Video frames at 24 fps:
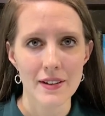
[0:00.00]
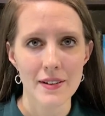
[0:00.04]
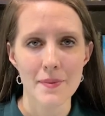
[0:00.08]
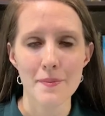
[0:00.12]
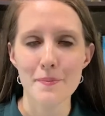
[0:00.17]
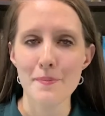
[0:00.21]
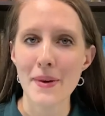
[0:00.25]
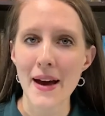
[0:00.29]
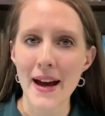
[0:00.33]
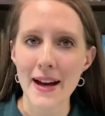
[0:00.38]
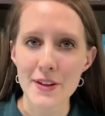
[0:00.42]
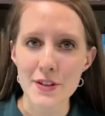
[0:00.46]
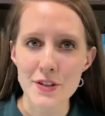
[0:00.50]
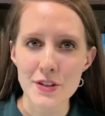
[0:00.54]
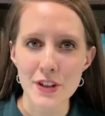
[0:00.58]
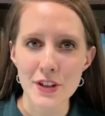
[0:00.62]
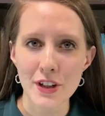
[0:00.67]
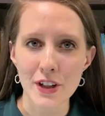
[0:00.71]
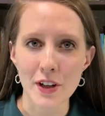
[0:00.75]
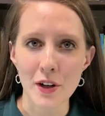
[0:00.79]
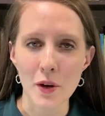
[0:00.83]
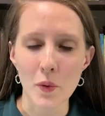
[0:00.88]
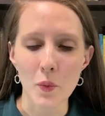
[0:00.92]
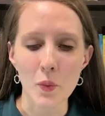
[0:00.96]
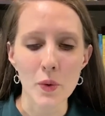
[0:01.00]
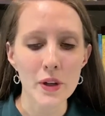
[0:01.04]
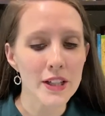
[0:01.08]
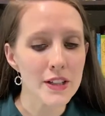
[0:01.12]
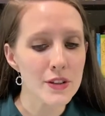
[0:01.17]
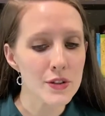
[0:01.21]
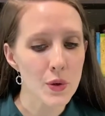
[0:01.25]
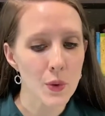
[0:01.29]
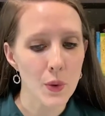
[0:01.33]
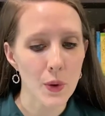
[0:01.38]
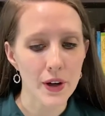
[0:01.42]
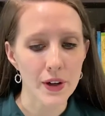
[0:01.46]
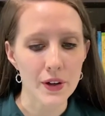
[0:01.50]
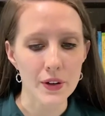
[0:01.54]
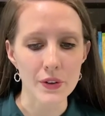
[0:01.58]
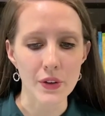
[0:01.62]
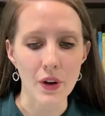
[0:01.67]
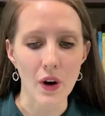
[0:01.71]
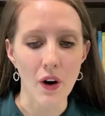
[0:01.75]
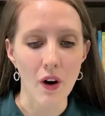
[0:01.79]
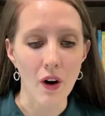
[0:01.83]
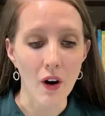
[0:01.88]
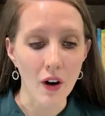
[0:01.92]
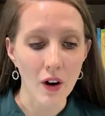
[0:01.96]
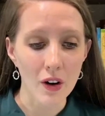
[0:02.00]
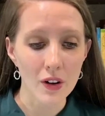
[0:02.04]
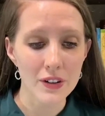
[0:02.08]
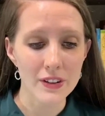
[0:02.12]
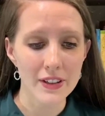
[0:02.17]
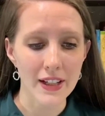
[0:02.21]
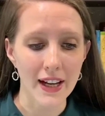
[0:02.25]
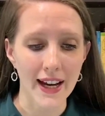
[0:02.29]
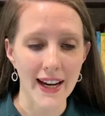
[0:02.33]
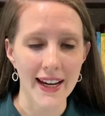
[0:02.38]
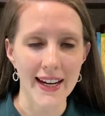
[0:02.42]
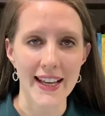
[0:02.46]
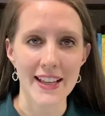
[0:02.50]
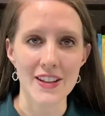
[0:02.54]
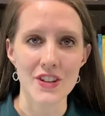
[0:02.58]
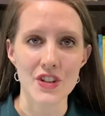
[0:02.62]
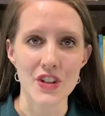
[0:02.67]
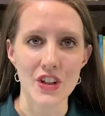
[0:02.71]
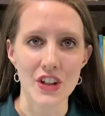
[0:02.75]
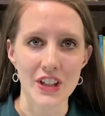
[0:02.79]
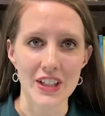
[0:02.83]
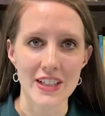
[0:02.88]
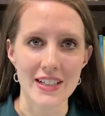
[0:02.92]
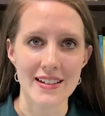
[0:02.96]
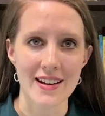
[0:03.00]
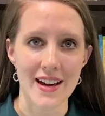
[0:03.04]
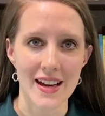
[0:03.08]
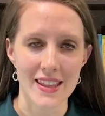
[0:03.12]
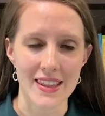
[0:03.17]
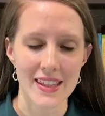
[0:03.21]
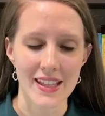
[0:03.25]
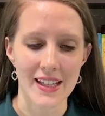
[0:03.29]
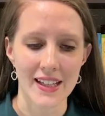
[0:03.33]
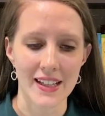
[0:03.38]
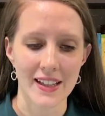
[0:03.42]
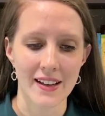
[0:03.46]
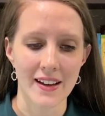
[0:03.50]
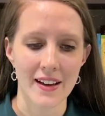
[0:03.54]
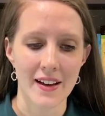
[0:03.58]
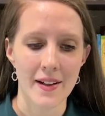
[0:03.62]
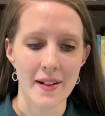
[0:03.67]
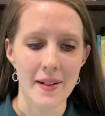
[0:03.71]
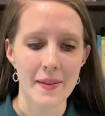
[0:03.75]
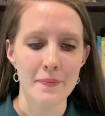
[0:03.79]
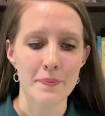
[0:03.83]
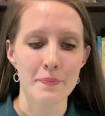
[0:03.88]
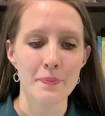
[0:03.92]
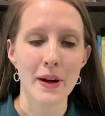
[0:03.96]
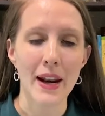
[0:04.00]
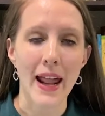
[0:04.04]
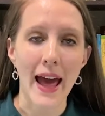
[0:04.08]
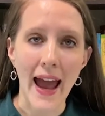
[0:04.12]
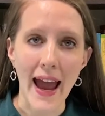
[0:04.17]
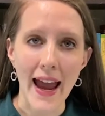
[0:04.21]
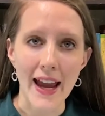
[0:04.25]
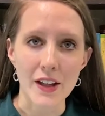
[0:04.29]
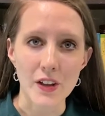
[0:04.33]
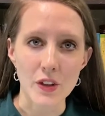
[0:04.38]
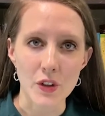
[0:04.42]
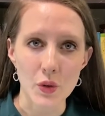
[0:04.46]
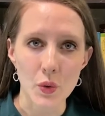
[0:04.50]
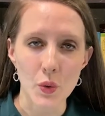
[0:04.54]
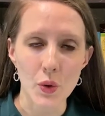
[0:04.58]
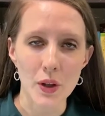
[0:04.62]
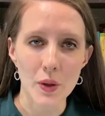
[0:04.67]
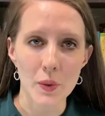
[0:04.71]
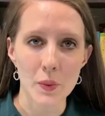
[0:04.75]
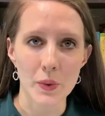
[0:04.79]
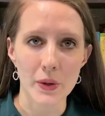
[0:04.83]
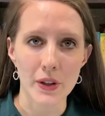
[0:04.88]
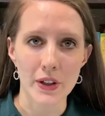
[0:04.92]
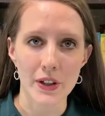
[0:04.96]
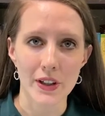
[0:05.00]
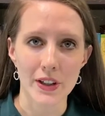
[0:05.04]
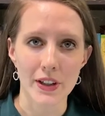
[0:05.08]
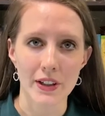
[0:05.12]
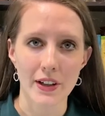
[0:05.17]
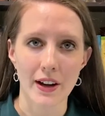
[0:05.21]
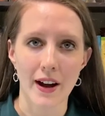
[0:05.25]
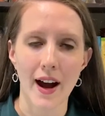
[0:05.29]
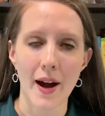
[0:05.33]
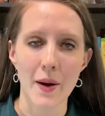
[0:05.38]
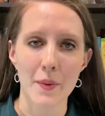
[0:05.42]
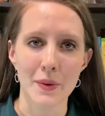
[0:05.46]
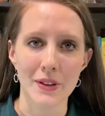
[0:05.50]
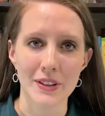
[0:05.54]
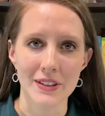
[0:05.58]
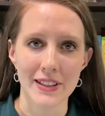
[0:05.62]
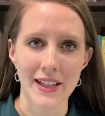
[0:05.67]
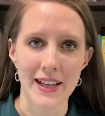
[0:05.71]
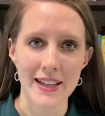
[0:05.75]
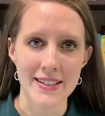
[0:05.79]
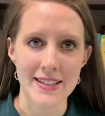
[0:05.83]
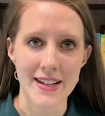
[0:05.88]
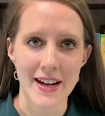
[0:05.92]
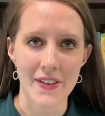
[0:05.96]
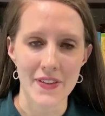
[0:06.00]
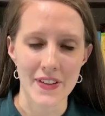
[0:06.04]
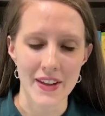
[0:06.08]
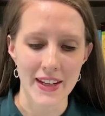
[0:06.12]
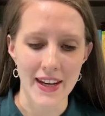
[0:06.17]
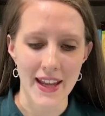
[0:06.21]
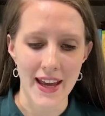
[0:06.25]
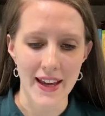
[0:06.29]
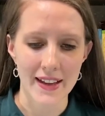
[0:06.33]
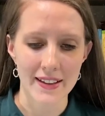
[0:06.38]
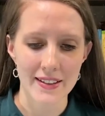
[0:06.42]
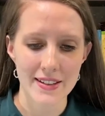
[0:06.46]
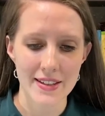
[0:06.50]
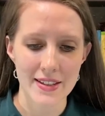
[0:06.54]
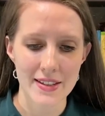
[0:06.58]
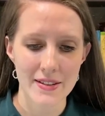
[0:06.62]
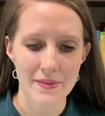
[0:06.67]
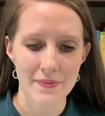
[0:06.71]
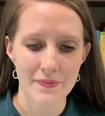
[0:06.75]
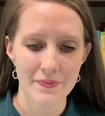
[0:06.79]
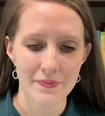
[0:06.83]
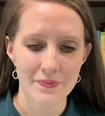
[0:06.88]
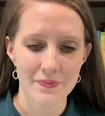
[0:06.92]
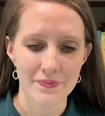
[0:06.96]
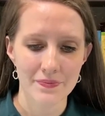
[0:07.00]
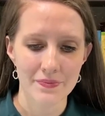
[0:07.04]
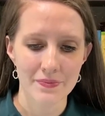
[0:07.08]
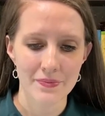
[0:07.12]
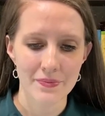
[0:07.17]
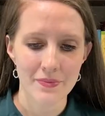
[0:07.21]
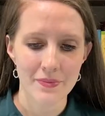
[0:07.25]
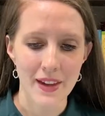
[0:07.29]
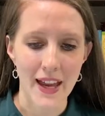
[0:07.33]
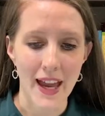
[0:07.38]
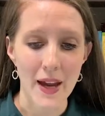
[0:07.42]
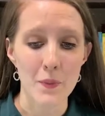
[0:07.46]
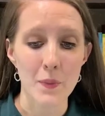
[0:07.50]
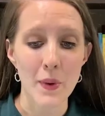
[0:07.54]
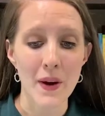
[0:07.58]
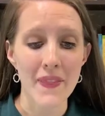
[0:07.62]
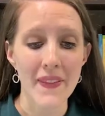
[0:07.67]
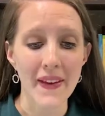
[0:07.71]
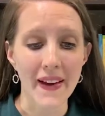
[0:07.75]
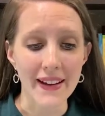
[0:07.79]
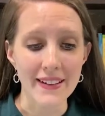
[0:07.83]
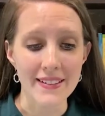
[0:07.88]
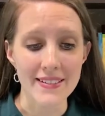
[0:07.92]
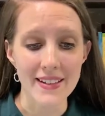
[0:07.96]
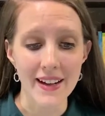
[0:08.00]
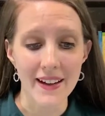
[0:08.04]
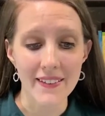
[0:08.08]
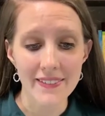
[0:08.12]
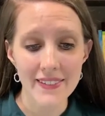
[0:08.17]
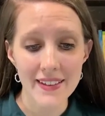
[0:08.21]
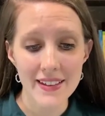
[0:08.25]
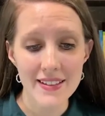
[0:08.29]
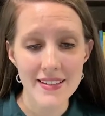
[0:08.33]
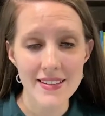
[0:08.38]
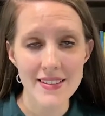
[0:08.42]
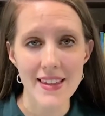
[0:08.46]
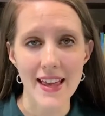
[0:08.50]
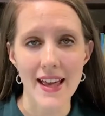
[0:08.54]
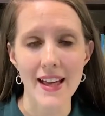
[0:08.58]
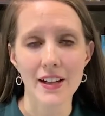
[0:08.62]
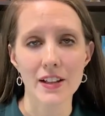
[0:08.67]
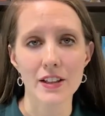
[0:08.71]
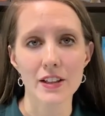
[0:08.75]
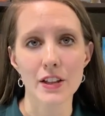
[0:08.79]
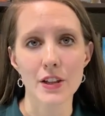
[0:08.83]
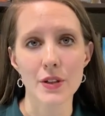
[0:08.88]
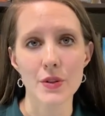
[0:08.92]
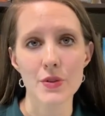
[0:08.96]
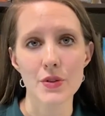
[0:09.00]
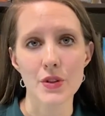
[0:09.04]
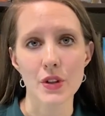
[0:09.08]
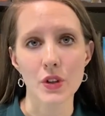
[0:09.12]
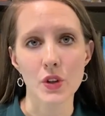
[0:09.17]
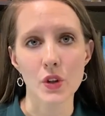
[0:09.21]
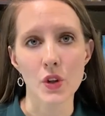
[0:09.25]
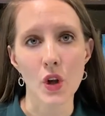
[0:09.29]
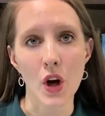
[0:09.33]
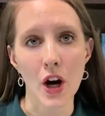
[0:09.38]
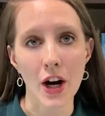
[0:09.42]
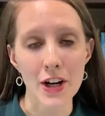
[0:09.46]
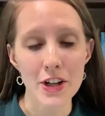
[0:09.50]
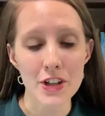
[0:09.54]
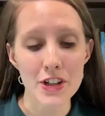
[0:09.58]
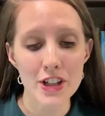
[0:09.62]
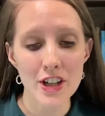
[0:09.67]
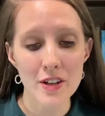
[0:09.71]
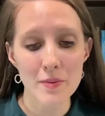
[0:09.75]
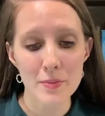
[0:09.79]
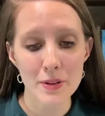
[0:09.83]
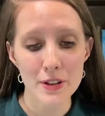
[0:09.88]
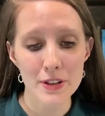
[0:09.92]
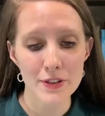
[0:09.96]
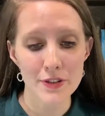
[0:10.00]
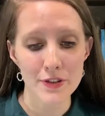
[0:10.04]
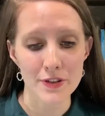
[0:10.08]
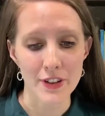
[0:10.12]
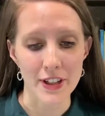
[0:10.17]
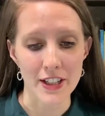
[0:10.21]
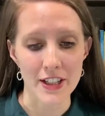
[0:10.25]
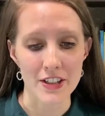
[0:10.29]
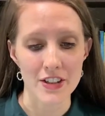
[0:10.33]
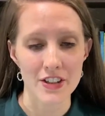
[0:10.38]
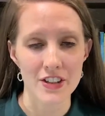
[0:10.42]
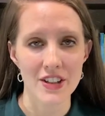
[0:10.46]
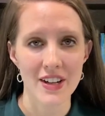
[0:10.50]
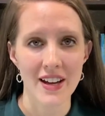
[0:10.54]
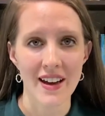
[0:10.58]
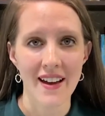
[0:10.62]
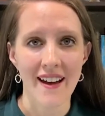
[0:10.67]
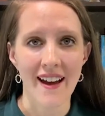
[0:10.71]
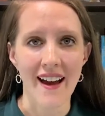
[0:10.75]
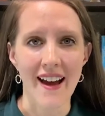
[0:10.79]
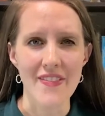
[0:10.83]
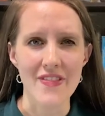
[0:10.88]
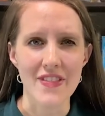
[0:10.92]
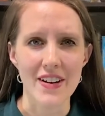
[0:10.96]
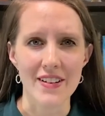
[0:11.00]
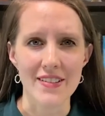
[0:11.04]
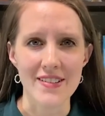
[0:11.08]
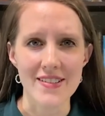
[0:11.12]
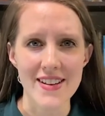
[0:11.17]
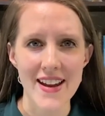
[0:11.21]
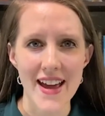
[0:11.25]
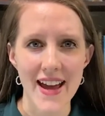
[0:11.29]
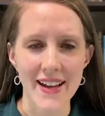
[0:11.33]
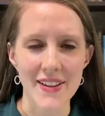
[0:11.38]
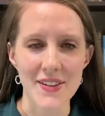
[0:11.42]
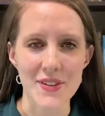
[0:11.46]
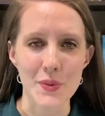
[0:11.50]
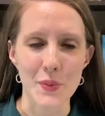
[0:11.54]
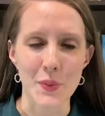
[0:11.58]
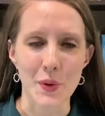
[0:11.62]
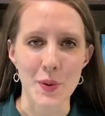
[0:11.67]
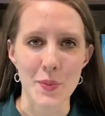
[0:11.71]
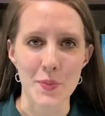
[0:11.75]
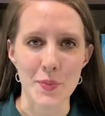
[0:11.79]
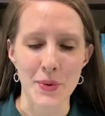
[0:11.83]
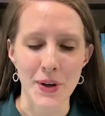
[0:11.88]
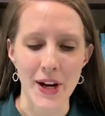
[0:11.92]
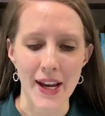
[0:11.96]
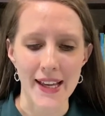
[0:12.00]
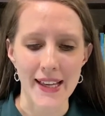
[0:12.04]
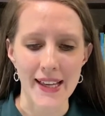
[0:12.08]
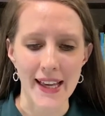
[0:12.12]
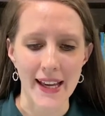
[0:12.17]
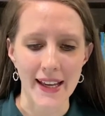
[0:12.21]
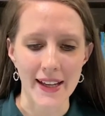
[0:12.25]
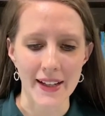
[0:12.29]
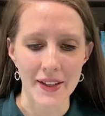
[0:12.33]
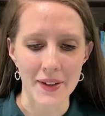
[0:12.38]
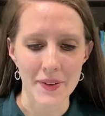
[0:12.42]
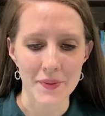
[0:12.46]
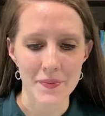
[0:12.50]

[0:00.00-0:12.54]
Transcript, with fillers: Master, we toiled all night and took nothing, but at your word I will let down the nets. And when they had done this, they enclosed a large number of fish, and their nets were breaking.